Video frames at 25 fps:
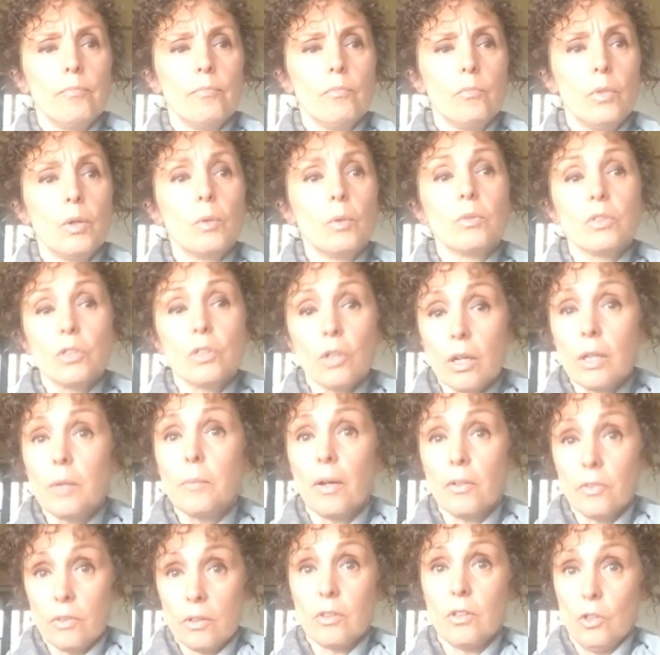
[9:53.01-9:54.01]
we were talking
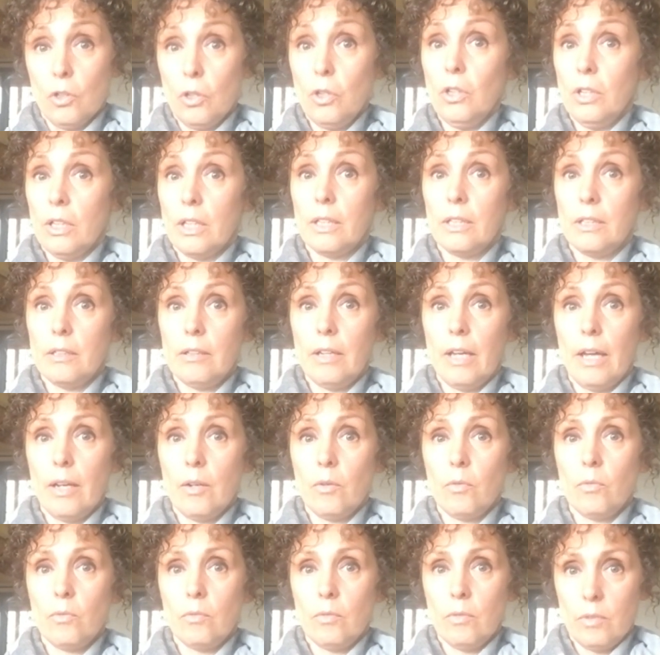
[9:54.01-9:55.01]
about the hood,
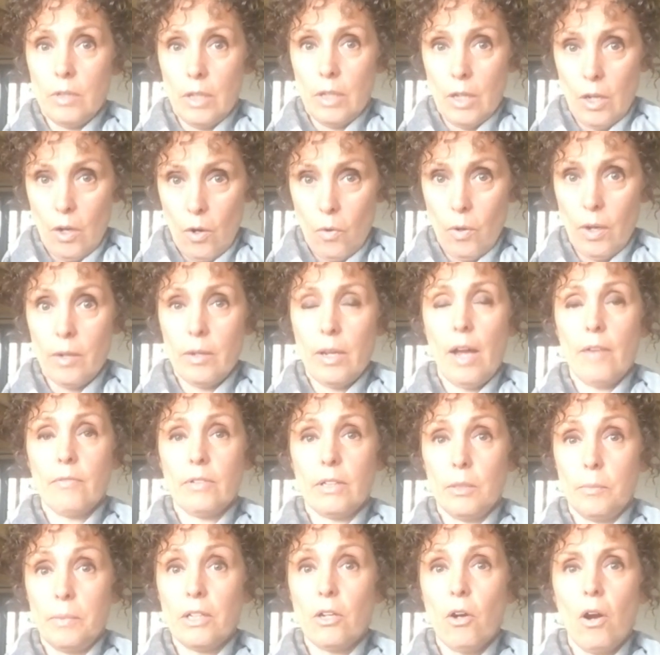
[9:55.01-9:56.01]
and and having
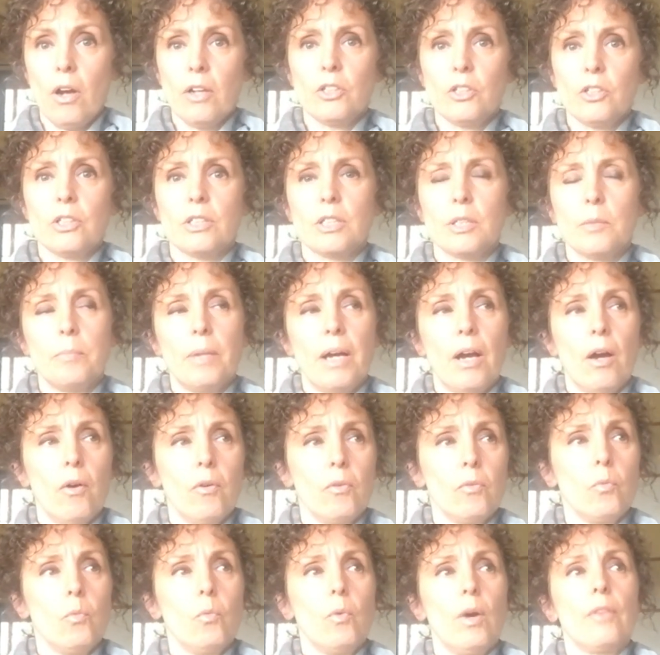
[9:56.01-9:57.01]
to be cautious
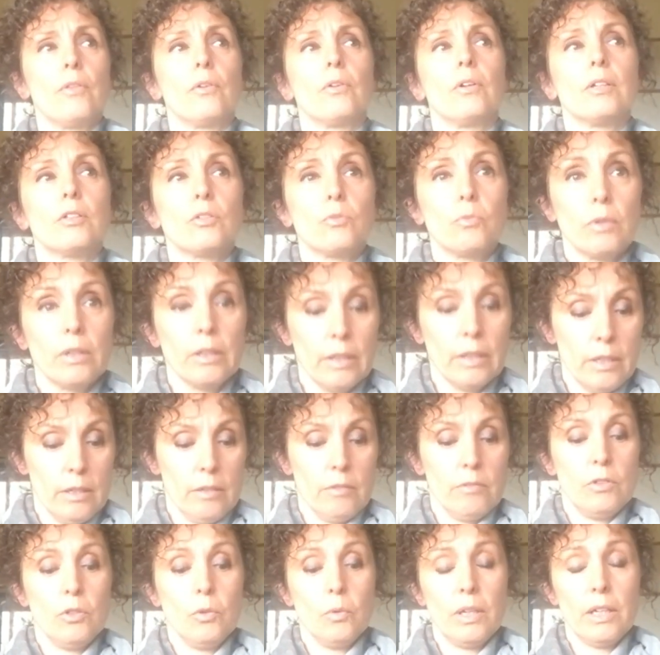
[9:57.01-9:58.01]
about whether it's
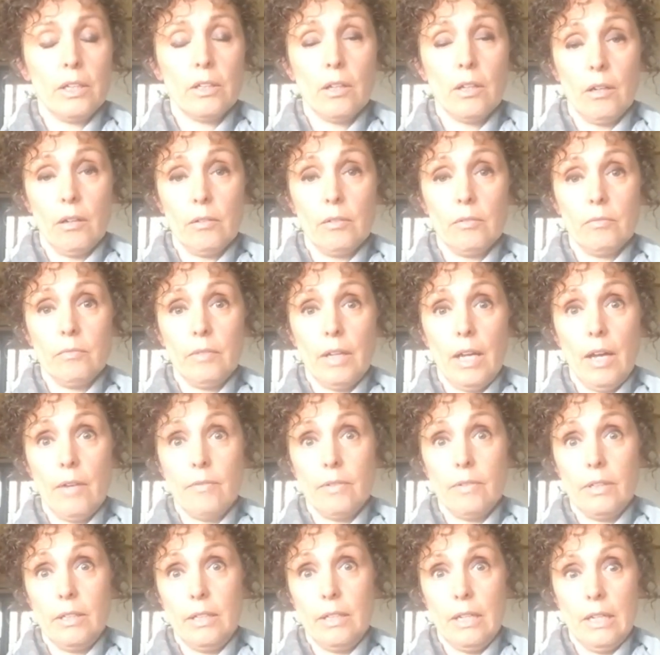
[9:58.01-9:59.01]
really doing a
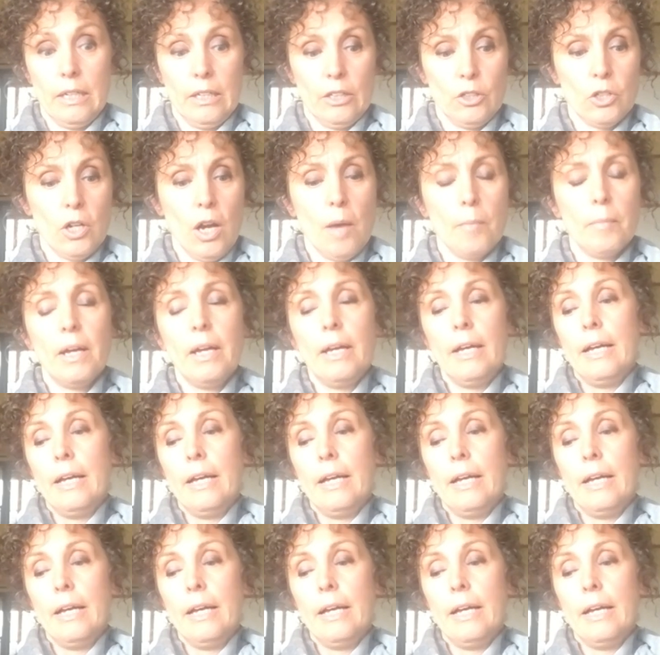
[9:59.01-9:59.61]
heavy hitting job.